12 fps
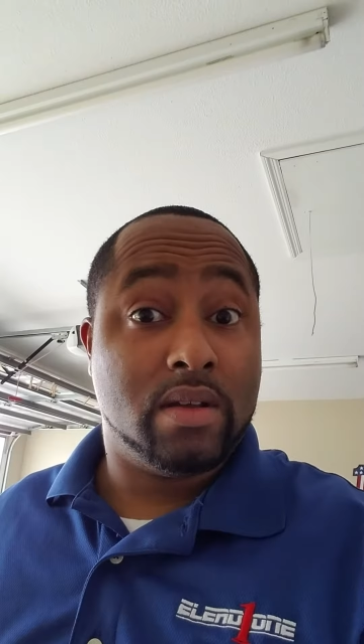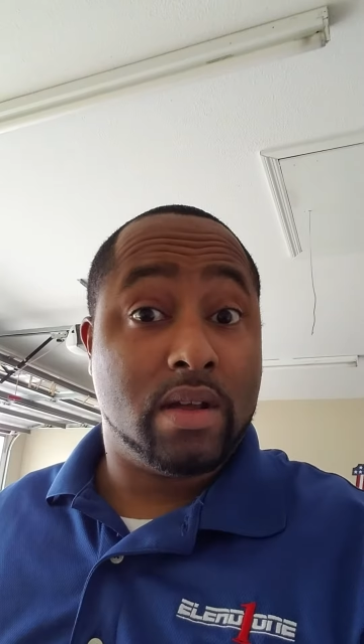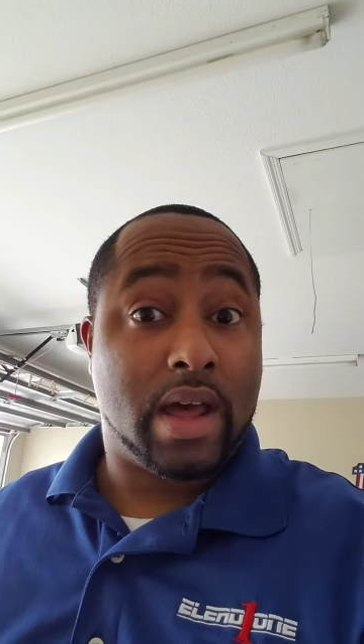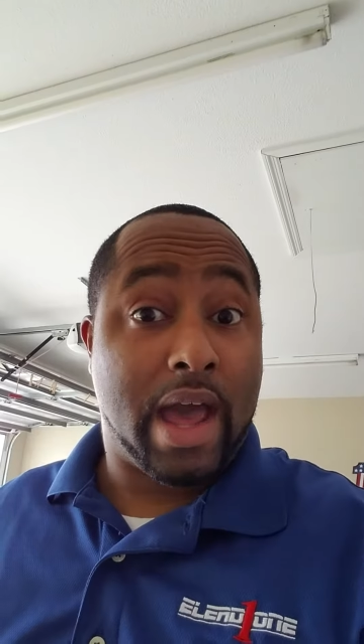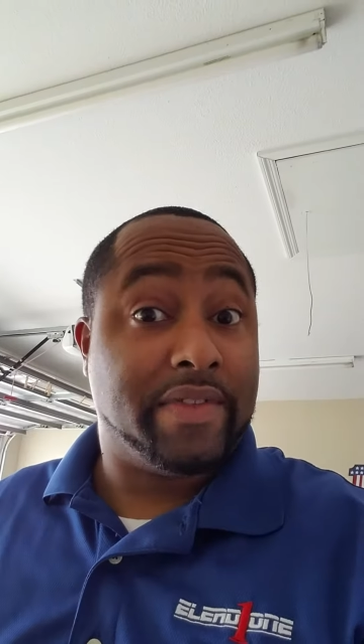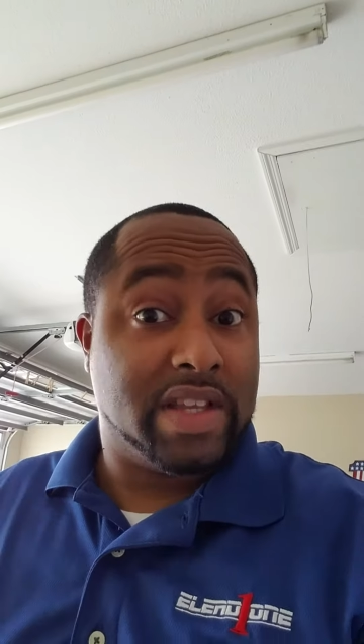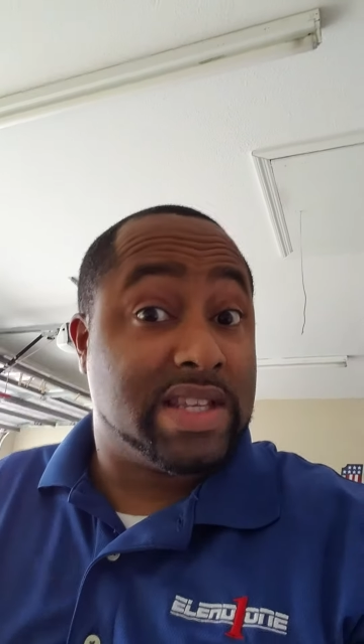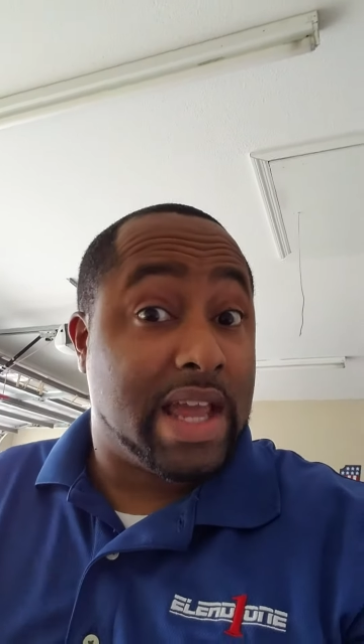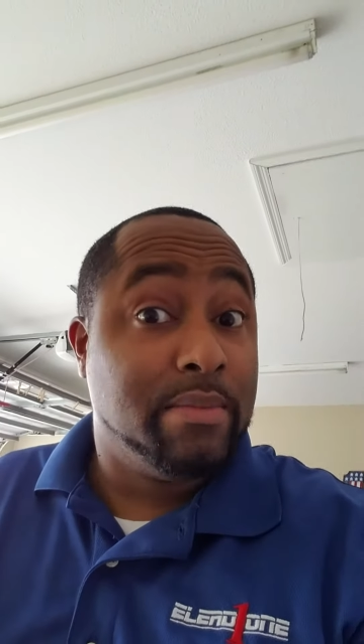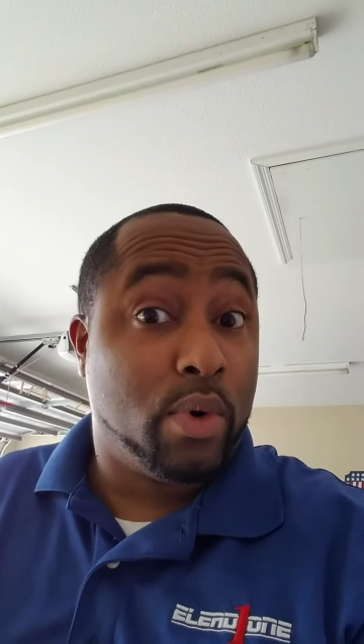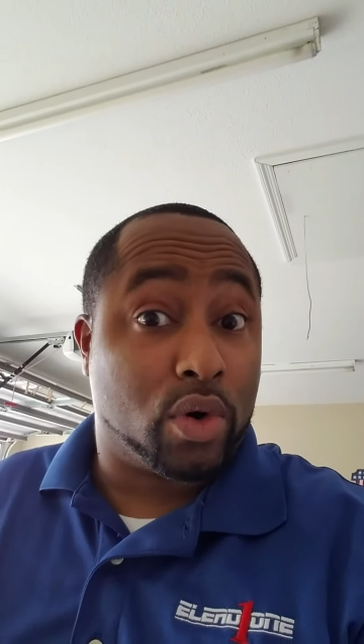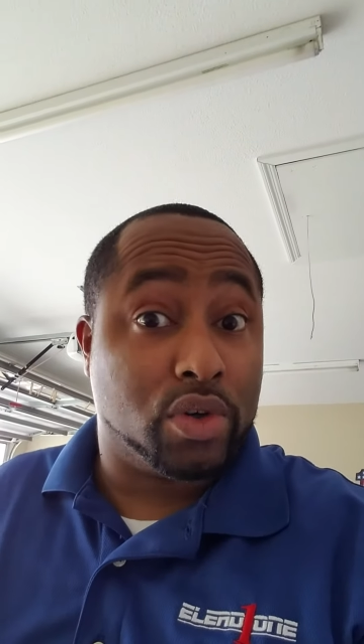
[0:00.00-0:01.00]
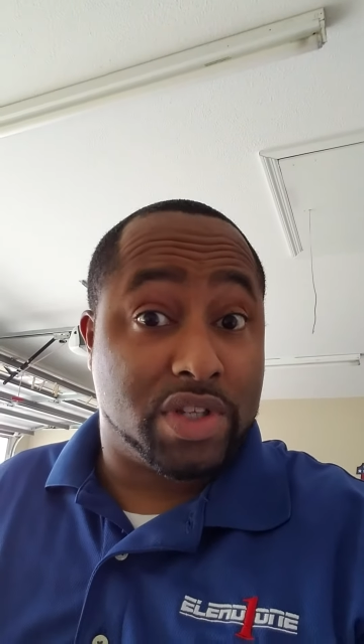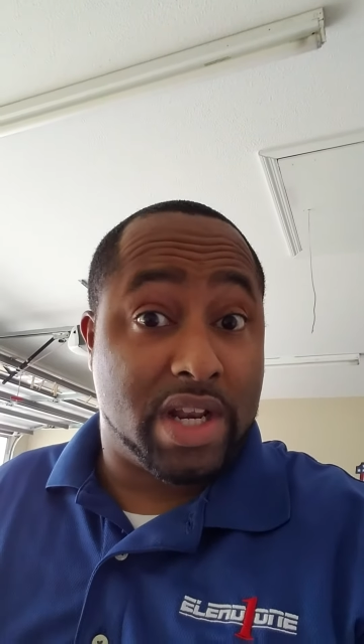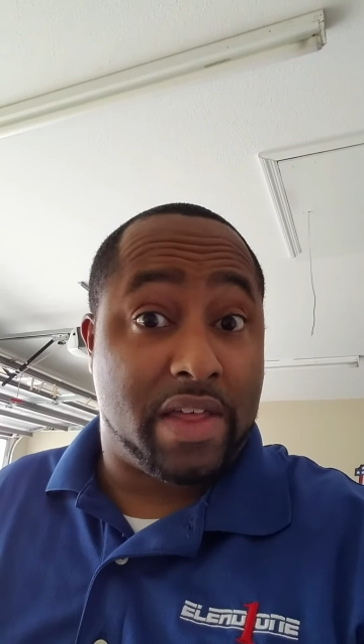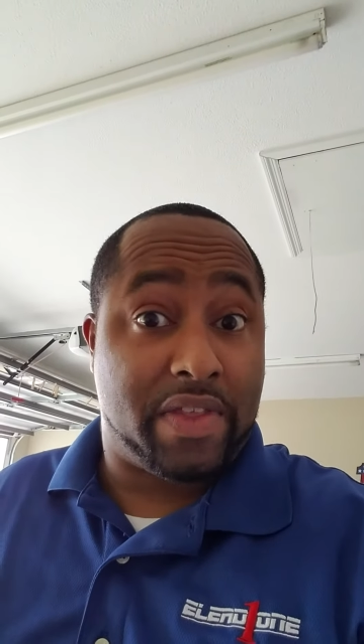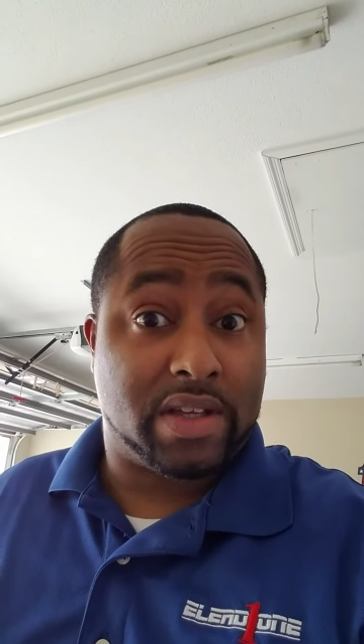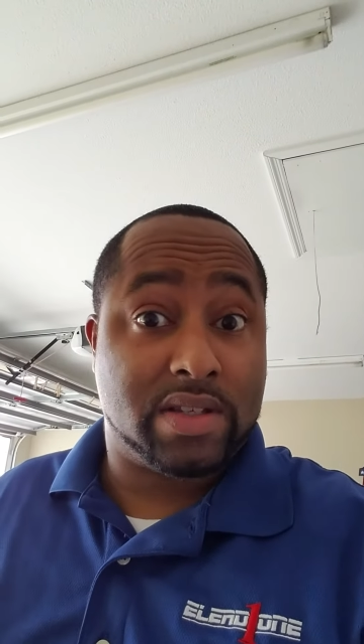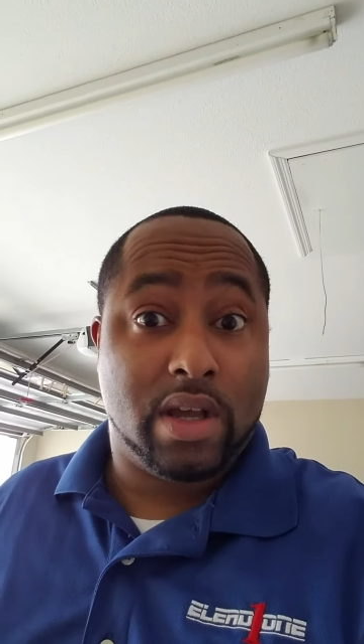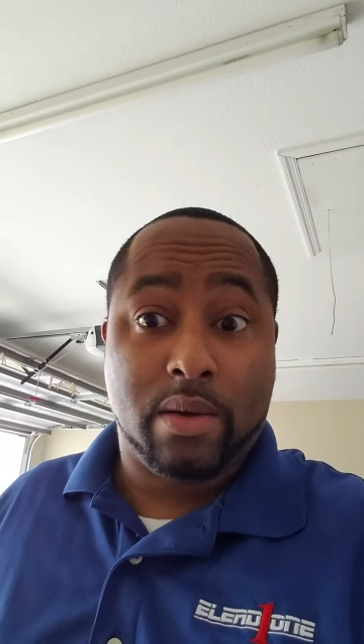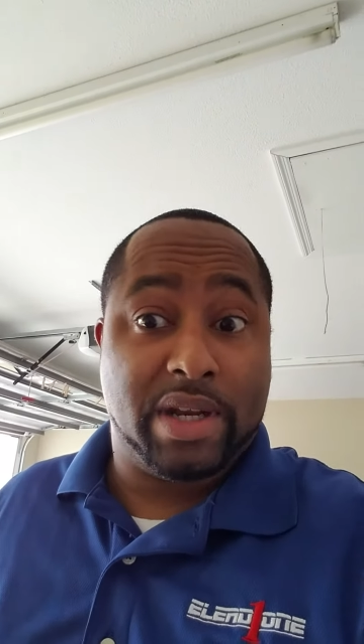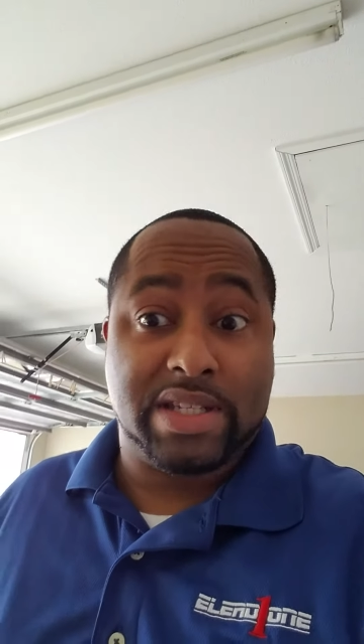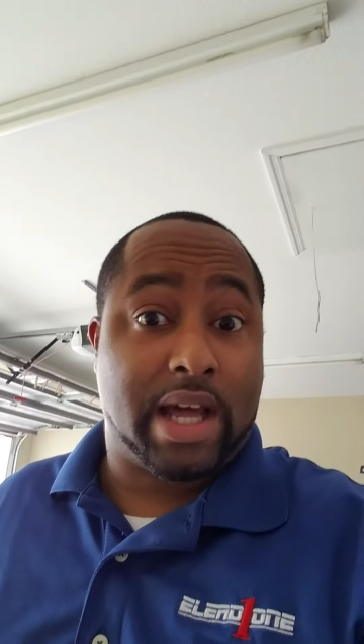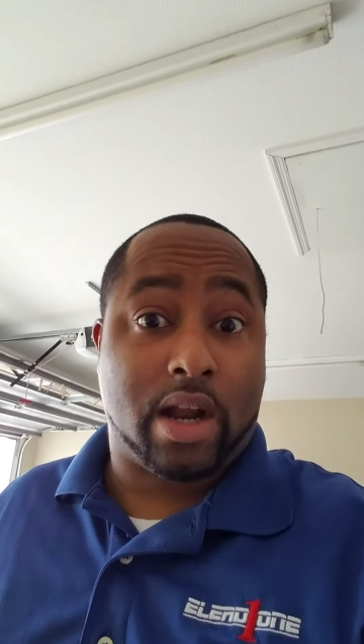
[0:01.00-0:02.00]
have the same morals and ethics?
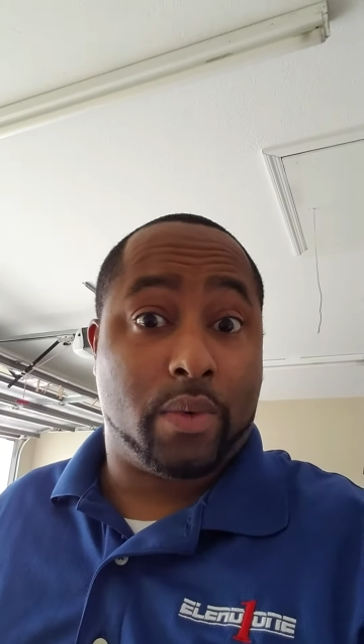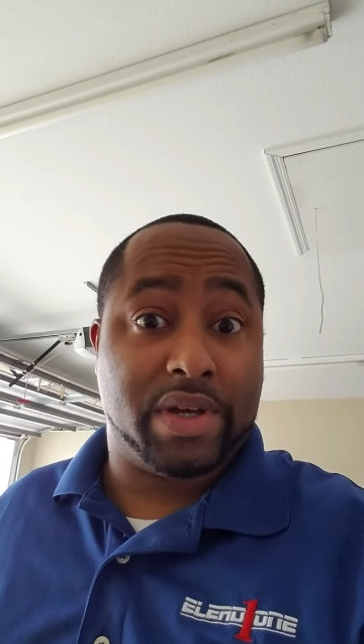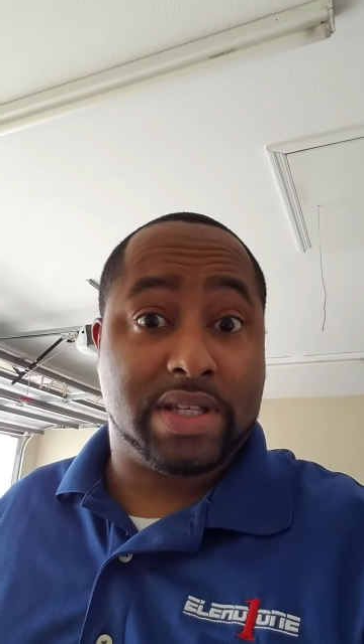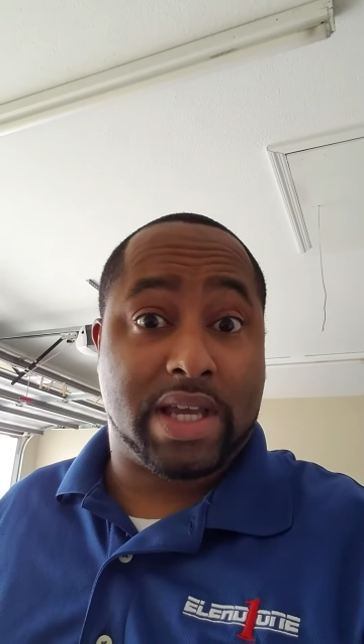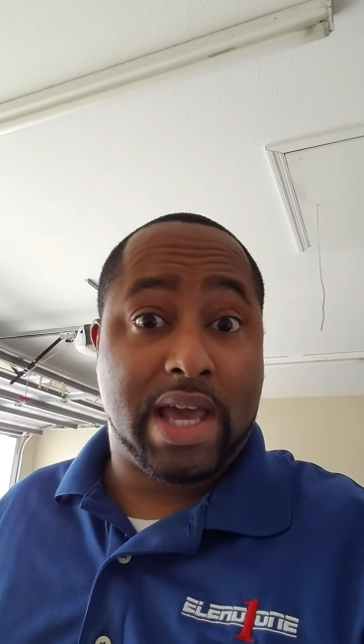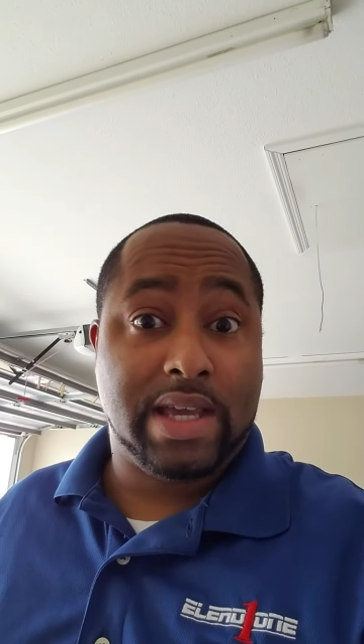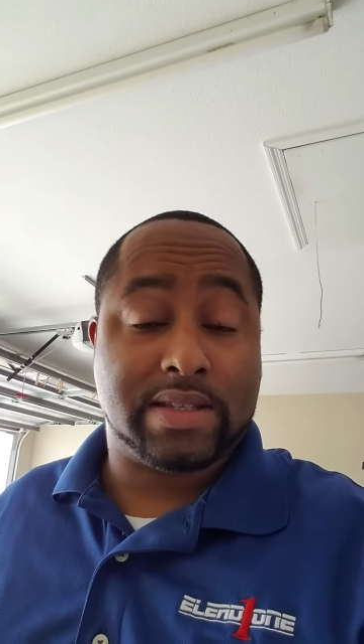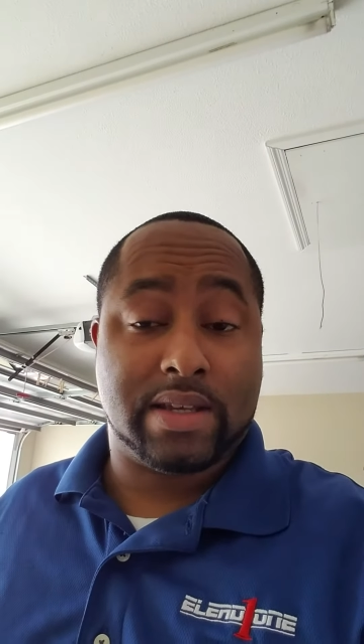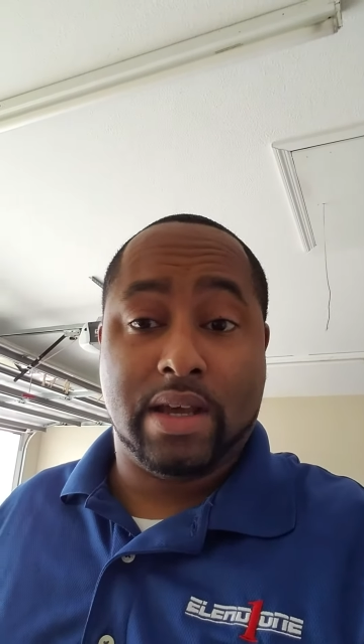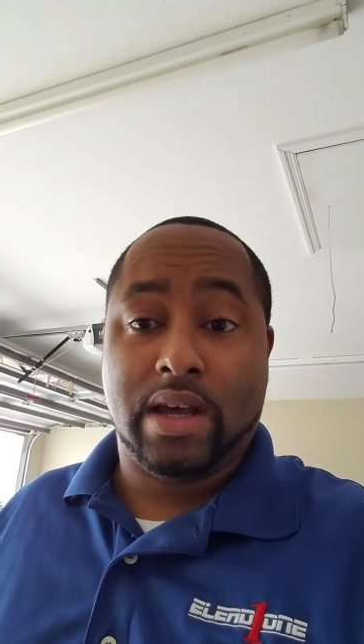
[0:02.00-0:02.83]
But it's not always the case.